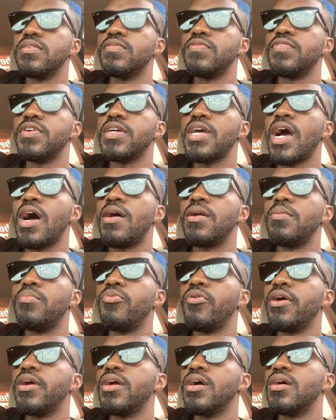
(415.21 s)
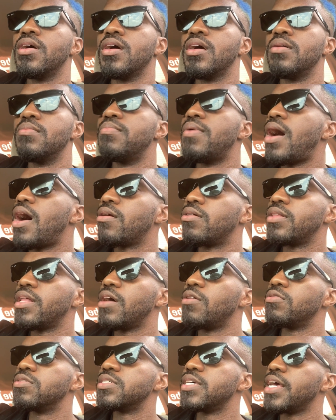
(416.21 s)
for y'all to break a bottle
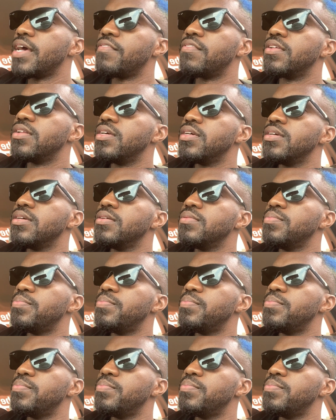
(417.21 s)
that was heavily